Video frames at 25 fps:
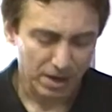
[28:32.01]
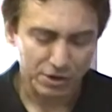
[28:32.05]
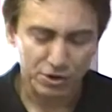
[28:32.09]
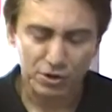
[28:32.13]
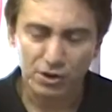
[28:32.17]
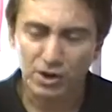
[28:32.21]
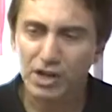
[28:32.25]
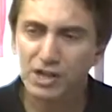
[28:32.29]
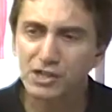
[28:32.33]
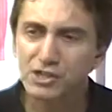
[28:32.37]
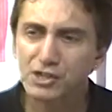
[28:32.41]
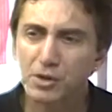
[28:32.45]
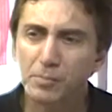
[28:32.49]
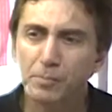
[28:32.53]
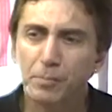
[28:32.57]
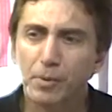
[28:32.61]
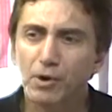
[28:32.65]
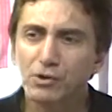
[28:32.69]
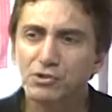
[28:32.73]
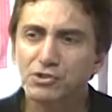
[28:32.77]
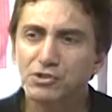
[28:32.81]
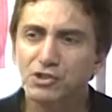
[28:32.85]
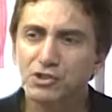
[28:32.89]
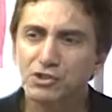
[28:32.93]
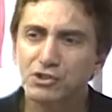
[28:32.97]
And you're well, not no, supposed,
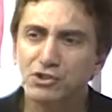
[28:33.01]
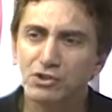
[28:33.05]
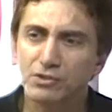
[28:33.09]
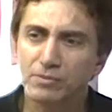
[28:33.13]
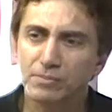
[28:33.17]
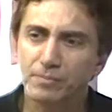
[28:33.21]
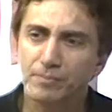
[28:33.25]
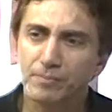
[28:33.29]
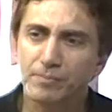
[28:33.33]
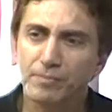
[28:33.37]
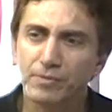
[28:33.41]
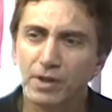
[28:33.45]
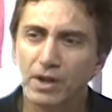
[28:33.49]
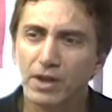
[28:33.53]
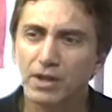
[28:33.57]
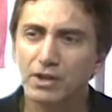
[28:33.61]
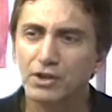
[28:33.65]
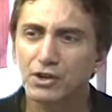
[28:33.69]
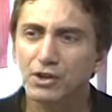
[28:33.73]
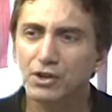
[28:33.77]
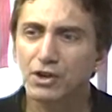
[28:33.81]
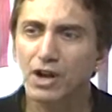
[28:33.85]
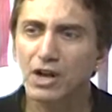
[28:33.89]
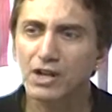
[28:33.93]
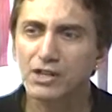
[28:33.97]
you're supposed, to, to get bread to the
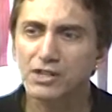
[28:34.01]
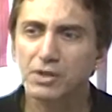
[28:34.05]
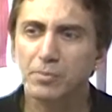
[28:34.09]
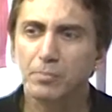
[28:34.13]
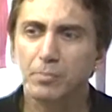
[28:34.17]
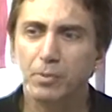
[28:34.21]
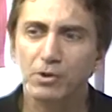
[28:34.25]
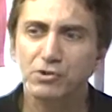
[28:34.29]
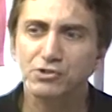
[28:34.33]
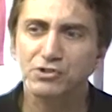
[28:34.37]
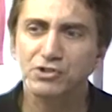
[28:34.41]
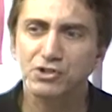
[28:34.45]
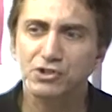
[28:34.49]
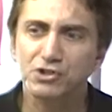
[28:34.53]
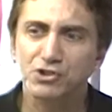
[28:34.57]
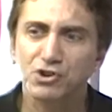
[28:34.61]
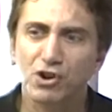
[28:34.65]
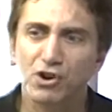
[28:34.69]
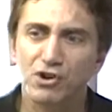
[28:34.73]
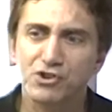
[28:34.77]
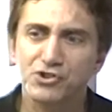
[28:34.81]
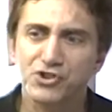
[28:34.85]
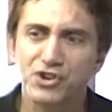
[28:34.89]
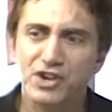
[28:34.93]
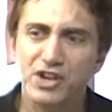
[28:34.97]
and poor. you're not supposed to
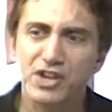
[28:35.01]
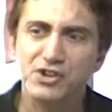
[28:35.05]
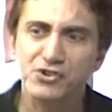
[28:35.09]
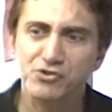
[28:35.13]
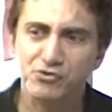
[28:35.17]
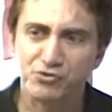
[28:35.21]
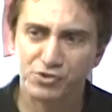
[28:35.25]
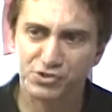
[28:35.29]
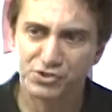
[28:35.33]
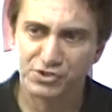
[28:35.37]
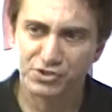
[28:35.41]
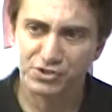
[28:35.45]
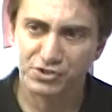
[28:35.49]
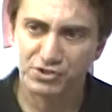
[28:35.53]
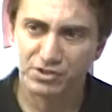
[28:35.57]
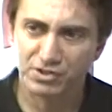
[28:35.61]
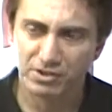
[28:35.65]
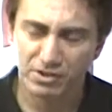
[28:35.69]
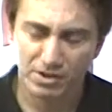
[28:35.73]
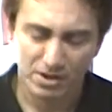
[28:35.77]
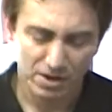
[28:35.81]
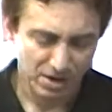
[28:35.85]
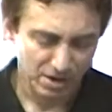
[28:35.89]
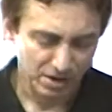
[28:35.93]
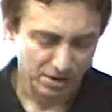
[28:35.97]
charge
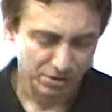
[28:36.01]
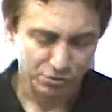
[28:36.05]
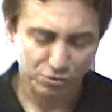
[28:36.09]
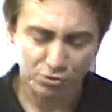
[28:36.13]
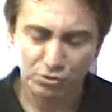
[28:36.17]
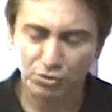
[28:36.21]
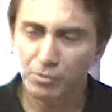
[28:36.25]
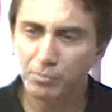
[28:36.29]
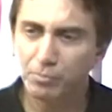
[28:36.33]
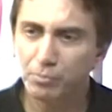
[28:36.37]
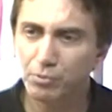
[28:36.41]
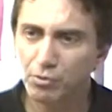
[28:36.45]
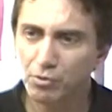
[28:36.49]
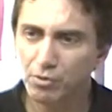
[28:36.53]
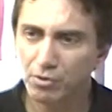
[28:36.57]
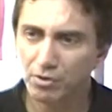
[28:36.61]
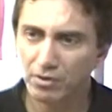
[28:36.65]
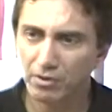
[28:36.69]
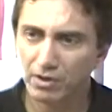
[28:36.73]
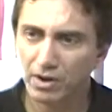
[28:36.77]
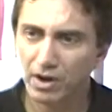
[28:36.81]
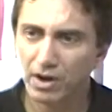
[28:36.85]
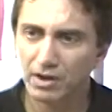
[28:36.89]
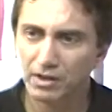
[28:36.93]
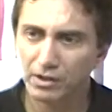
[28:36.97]
interest to the
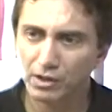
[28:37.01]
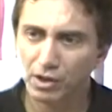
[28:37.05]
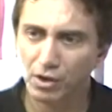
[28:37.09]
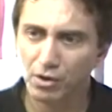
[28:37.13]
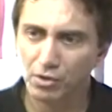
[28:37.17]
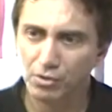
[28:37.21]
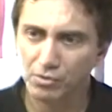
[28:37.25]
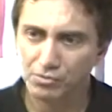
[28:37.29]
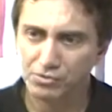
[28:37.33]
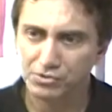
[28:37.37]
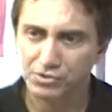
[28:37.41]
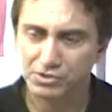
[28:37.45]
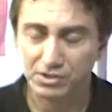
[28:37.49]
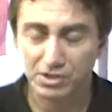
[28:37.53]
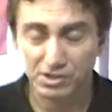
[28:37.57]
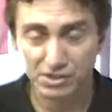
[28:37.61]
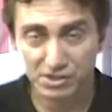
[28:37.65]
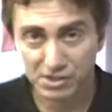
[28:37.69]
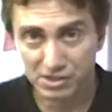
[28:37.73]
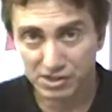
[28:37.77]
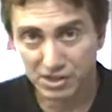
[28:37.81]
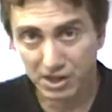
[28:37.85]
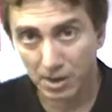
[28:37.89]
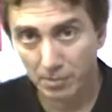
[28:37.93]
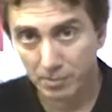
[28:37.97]
poor on loans.
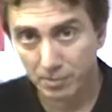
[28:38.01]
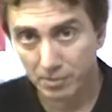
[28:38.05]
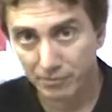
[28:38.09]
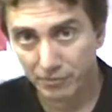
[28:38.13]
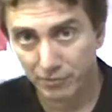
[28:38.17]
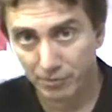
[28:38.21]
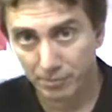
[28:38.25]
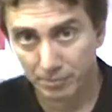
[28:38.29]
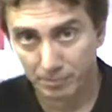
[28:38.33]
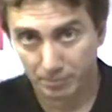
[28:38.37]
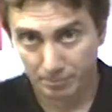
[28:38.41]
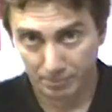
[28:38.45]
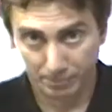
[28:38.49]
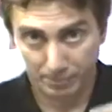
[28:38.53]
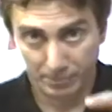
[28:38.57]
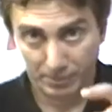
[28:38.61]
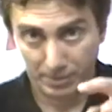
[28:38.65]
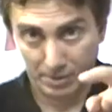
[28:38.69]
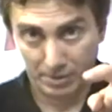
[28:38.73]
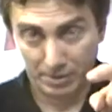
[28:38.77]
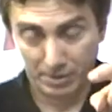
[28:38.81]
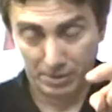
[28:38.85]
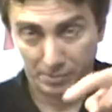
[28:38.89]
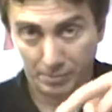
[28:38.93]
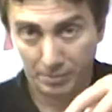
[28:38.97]
This is coming from
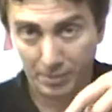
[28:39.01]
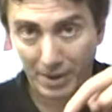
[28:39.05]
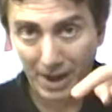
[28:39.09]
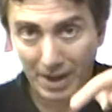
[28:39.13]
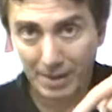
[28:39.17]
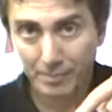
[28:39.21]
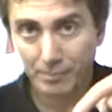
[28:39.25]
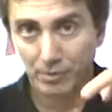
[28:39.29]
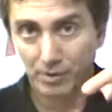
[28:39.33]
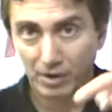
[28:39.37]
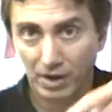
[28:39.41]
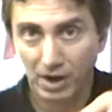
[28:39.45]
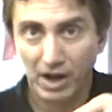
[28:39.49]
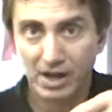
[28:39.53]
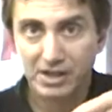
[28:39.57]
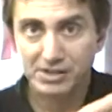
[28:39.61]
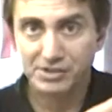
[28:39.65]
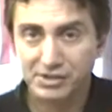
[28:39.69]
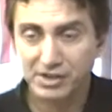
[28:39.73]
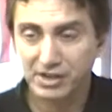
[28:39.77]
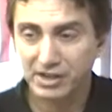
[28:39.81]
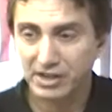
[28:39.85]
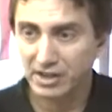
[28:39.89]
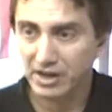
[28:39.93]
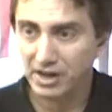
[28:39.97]
the Bible,
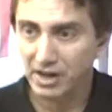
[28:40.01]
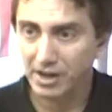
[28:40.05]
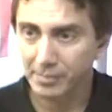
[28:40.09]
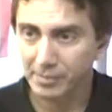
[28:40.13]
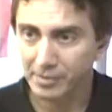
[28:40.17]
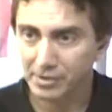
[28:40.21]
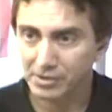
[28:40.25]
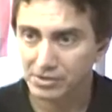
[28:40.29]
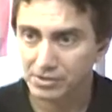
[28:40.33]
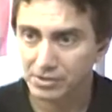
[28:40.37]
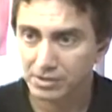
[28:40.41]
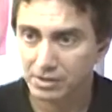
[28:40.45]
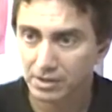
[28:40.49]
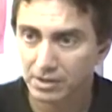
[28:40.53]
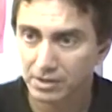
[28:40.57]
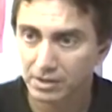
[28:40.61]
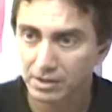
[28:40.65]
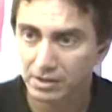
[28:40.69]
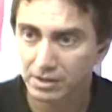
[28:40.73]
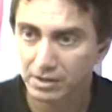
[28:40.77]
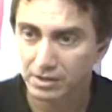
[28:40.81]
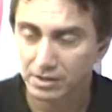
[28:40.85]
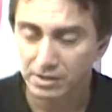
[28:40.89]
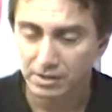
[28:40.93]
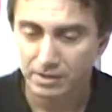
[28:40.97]
God's economics. Under
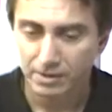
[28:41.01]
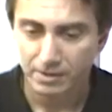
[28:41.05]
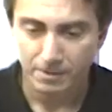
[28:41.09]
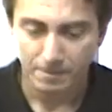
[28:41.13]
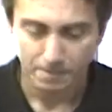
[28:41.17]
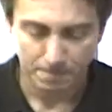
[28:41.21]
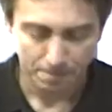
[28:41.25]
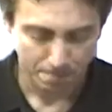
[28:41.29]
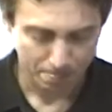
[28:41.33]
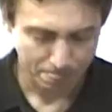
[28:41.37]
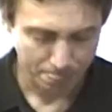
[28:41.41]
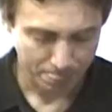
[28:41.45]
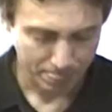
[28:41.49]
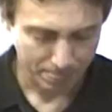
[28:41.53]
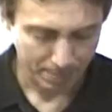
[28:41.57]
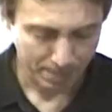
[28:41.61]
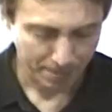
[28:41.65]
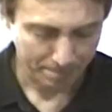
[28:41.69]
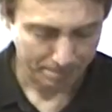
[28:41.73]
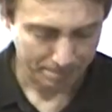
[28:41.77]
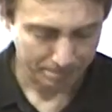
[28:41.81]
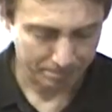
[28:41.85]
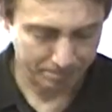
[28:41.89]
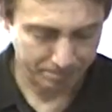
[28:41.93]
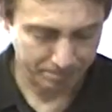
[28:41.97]
God's
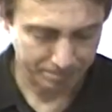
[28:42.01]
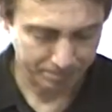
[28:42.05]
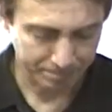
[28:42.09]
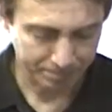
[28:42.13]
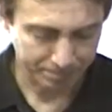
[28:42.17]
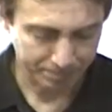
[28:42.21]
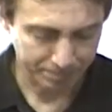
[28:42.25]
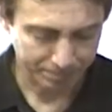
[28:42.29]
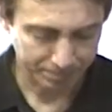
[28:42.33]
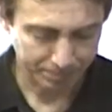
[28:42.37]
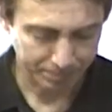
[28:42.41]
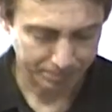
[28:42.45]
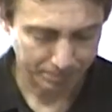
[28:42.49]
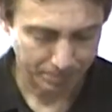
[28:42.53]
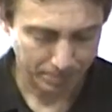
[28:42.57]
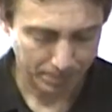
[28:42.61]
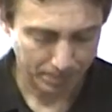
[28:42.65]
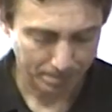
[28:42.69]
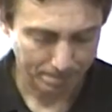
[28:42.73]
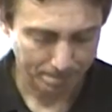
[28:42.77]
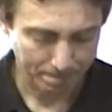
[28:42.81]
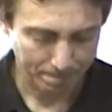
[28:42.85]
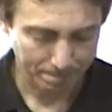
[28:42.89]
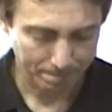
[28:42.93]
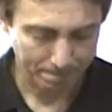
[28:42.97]
economic standards
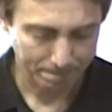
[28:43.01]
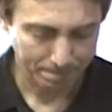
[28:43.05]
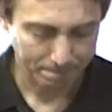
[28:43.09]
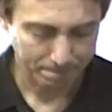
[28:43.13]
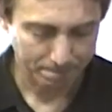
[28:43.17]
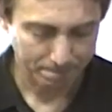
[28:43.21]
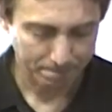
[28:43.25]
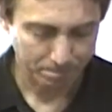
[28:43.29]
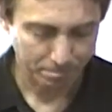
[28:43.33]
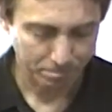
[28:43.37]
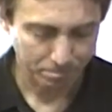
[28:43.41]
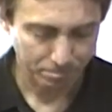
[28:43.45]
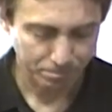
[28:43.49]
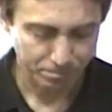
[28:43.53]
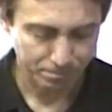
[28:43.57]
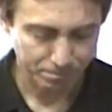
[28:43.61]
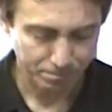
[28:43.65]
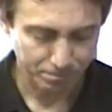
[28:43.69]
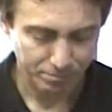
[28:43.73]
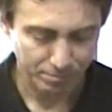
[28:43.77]
will never change.